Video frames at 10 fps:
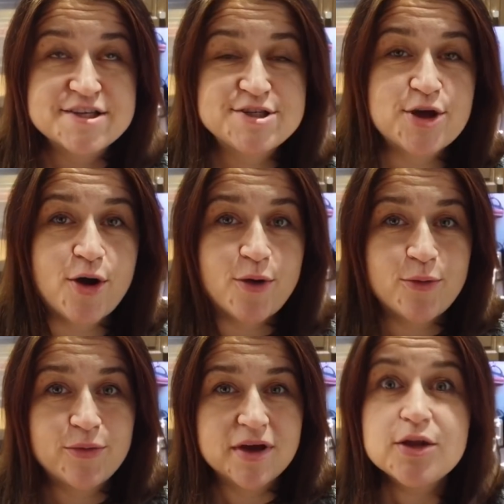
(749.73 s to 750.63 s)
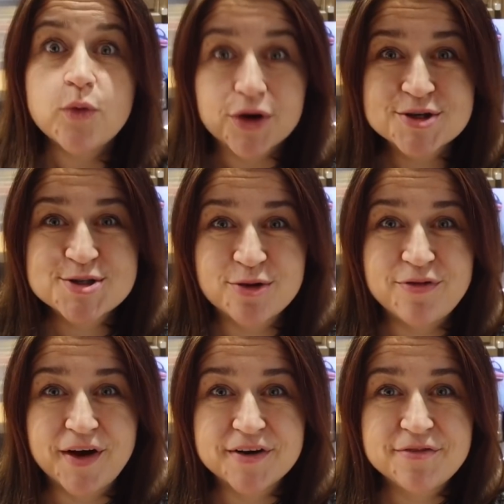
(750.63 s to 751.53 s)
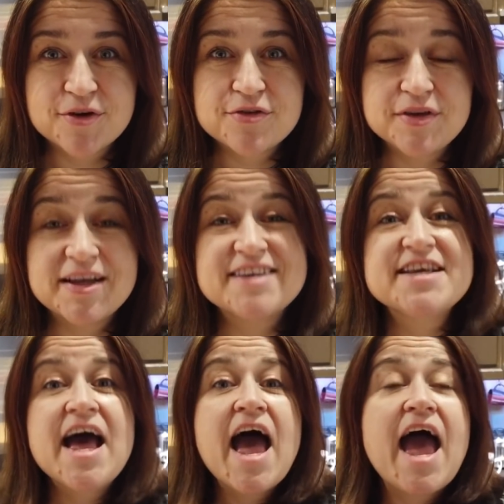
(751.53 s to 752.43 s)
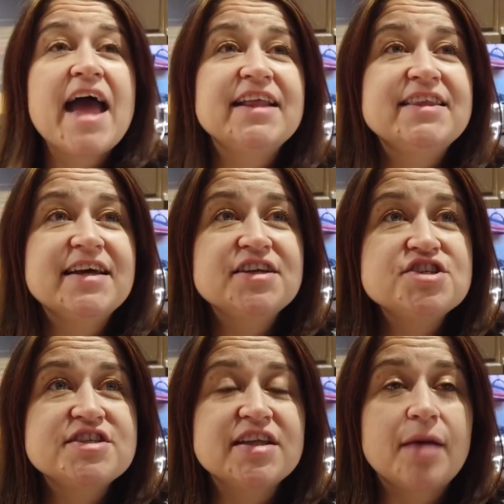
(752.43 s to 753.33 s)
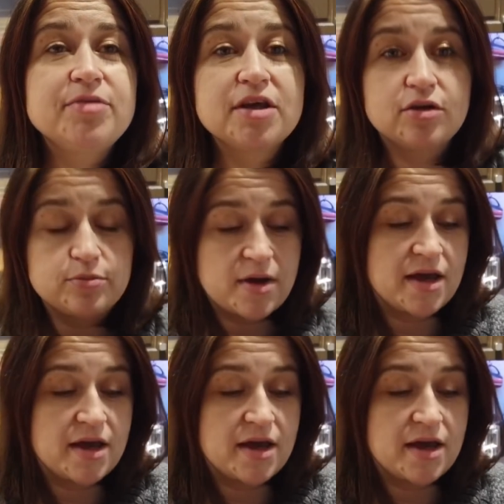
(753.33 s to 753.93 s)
So it works so far for 3 days. And just an update